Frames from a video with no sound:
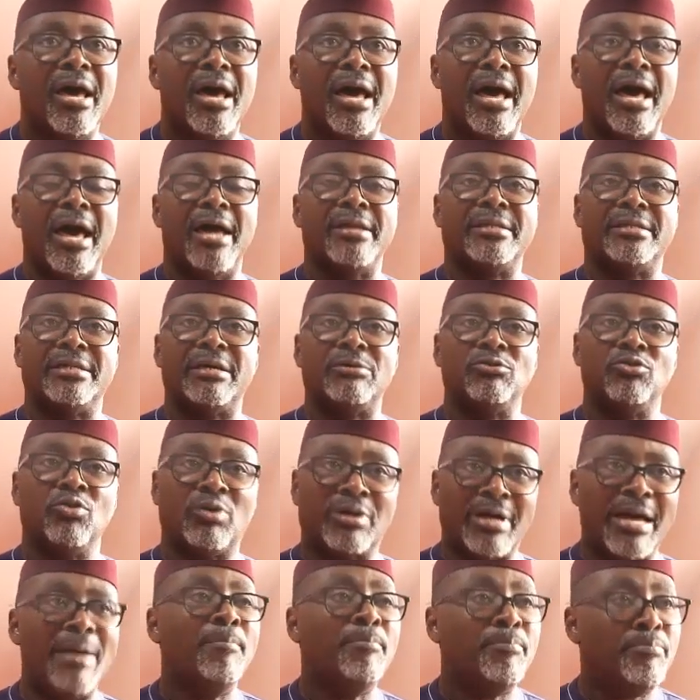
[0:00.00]
And you
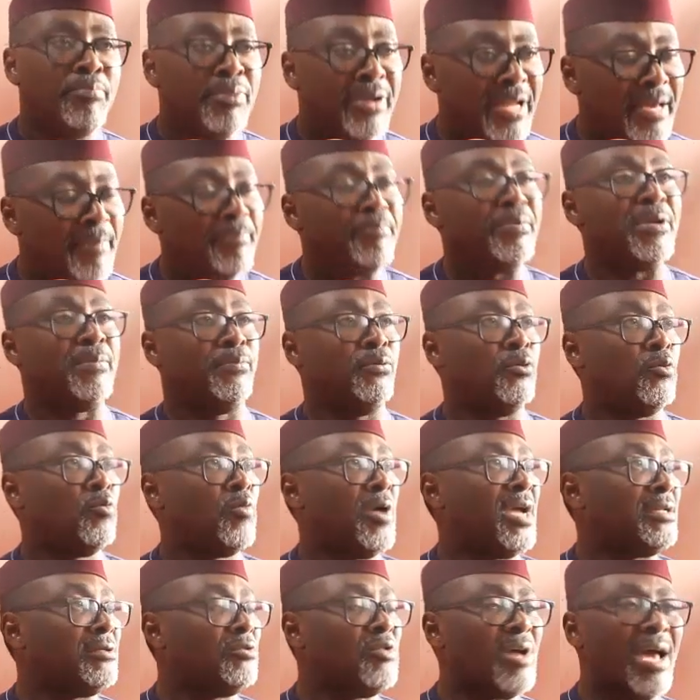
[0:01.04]
can't blame people
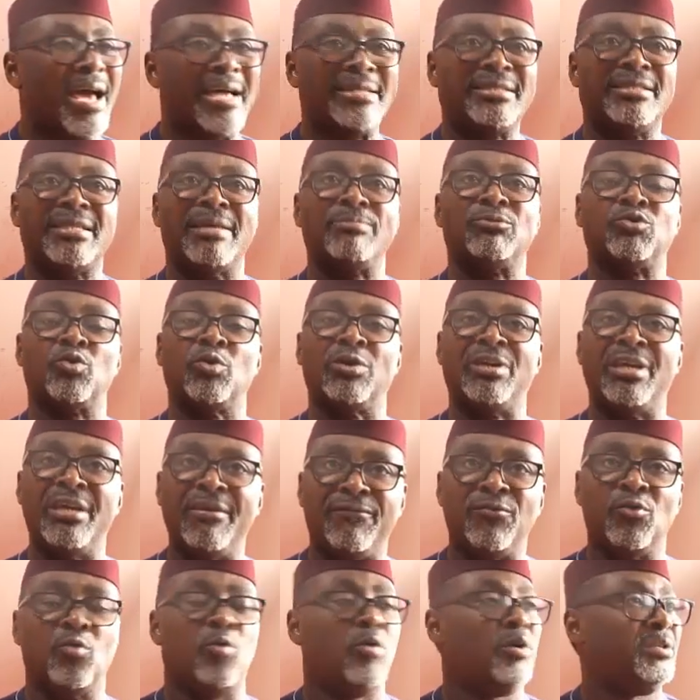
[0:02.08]
when you ask them to
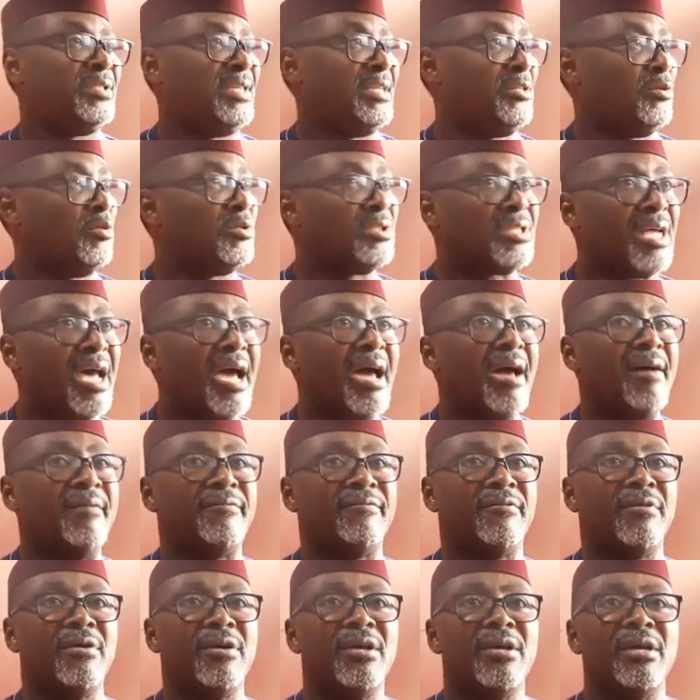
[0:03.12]
give you what they don't have.
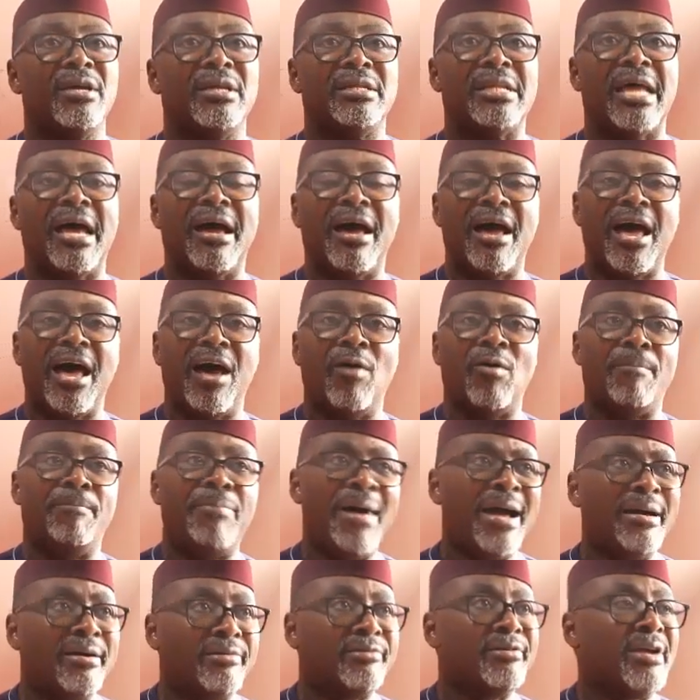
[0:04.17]
Now, our
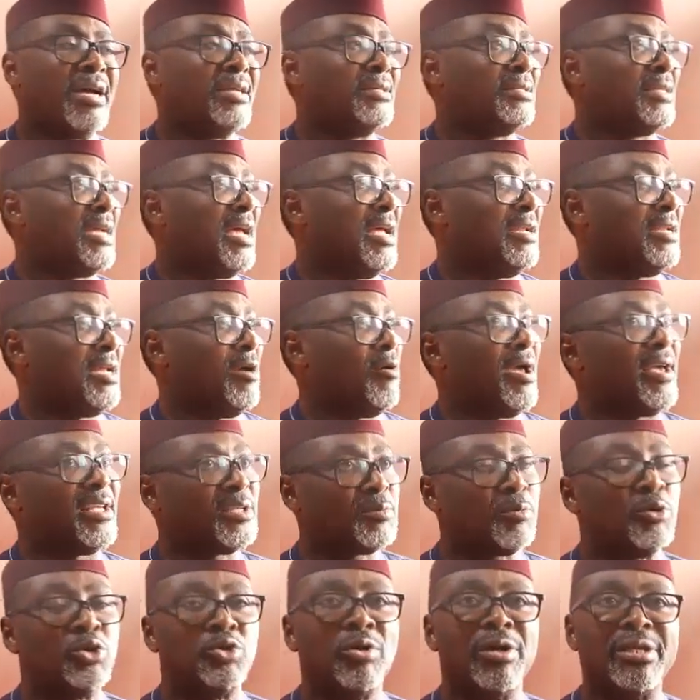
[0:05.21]
background and our
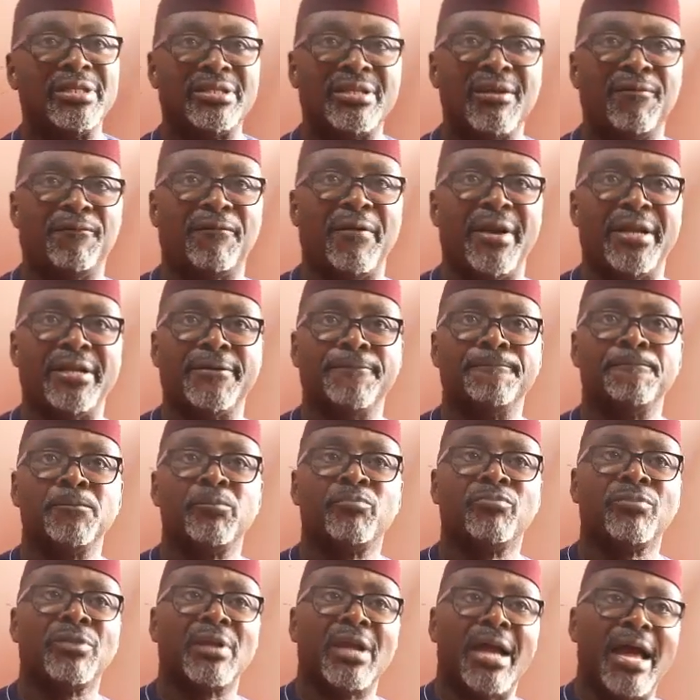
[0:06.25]
exposure is different.
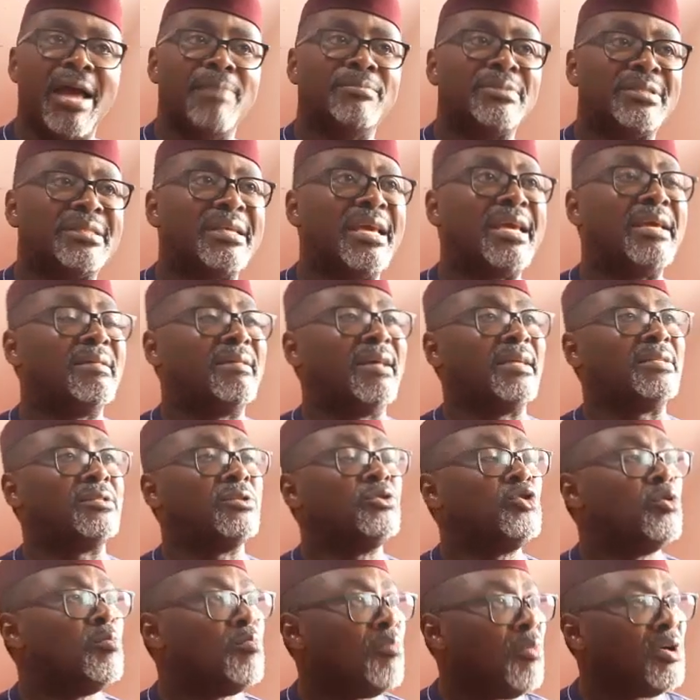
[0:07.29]
I'm saying that
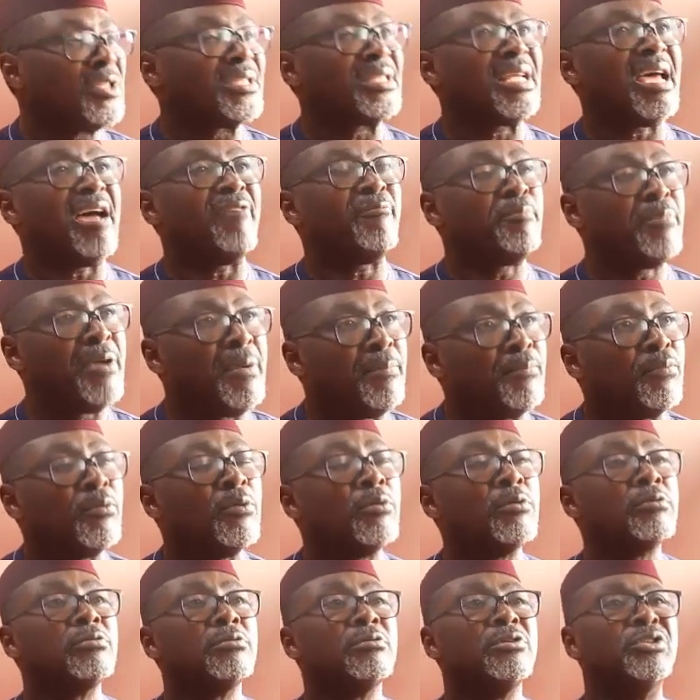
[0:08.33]
you must have
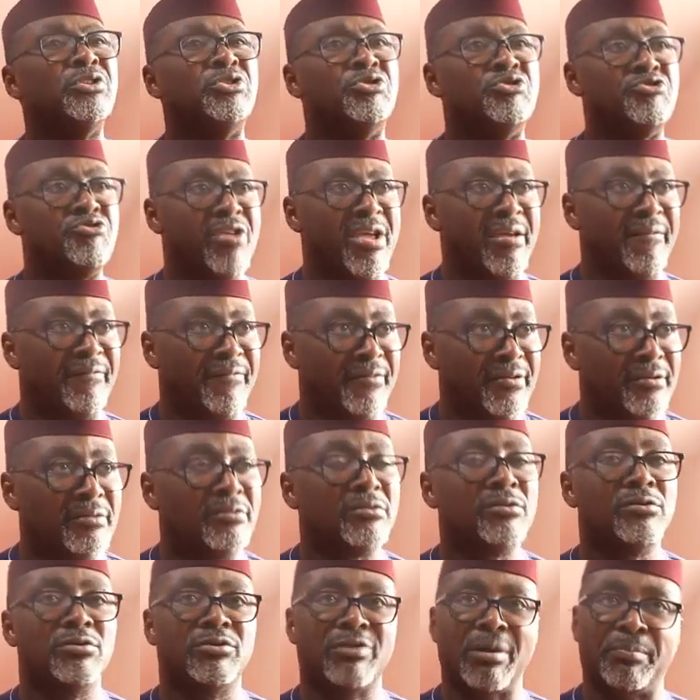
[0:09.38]

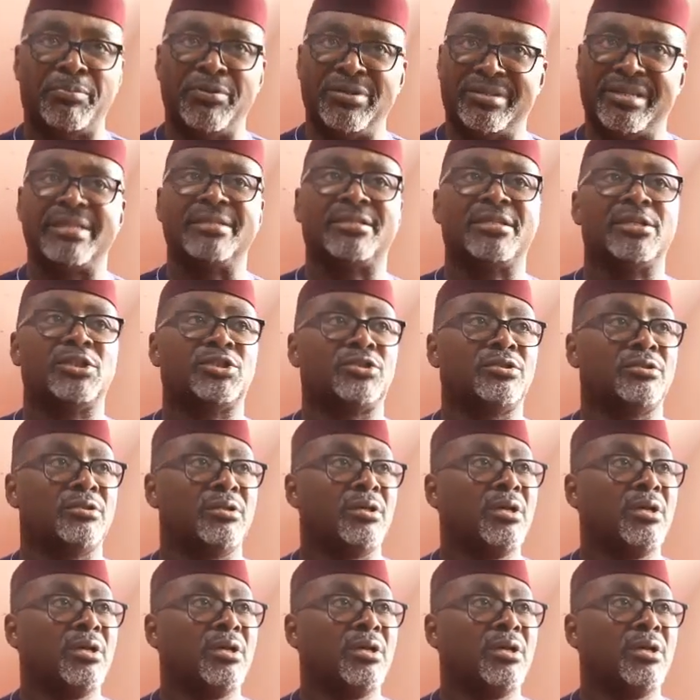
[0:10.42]
people-driven representation.